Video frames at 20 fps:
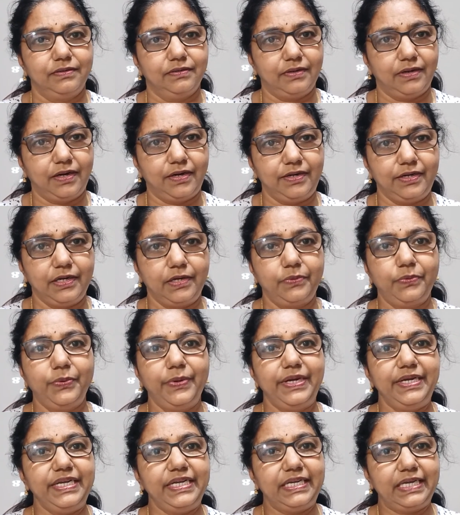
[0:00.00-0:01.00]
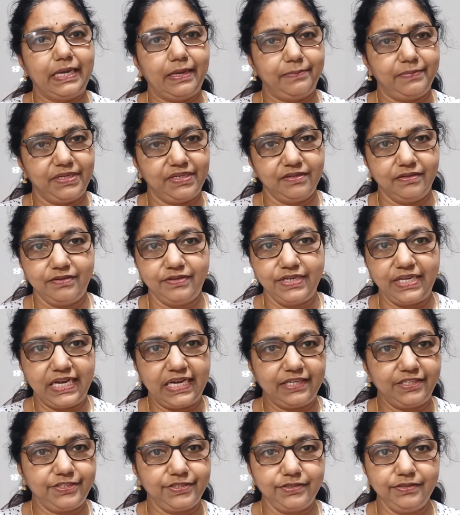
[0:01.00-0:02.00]
undergo any chemical
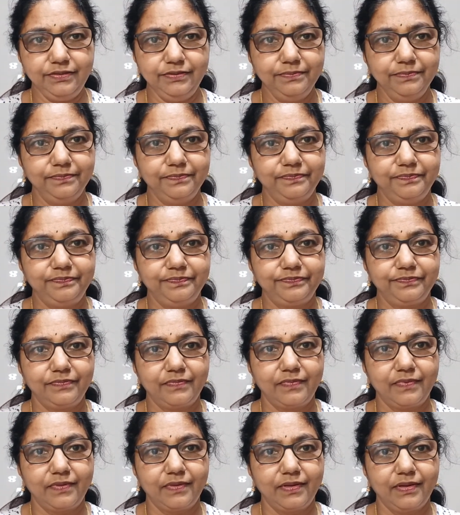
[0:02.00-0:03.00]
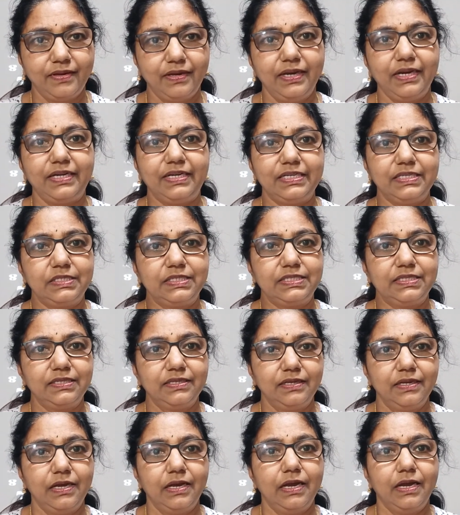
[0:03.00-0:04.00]
reaction. It is
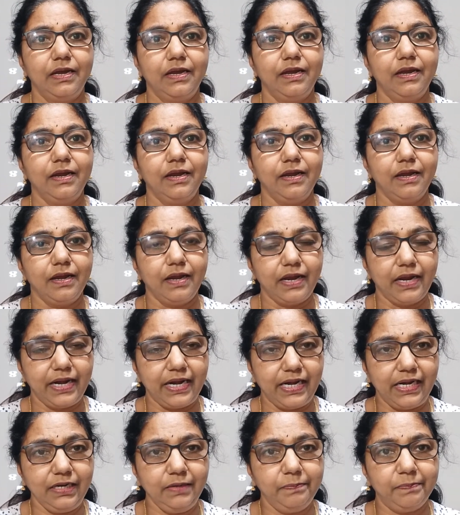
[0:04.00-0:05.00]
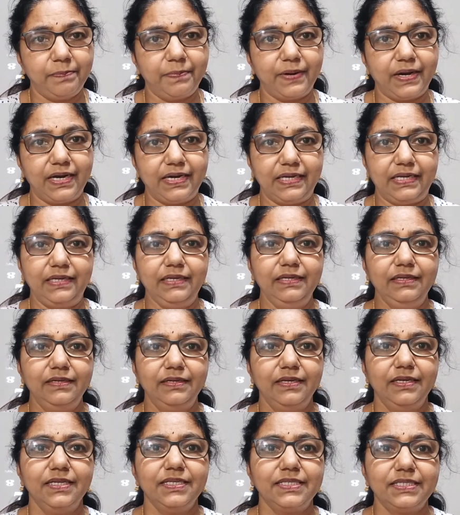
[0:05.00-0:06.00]
held by
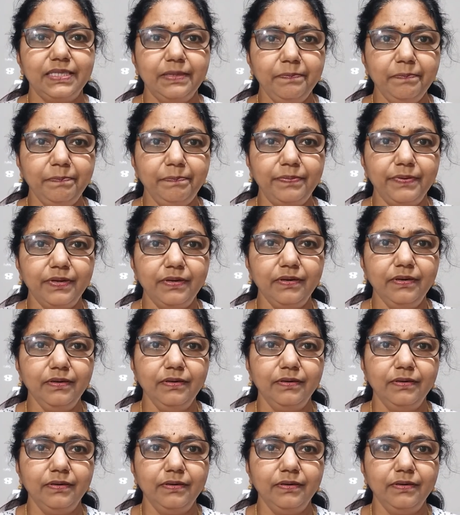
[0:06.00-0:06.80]
simple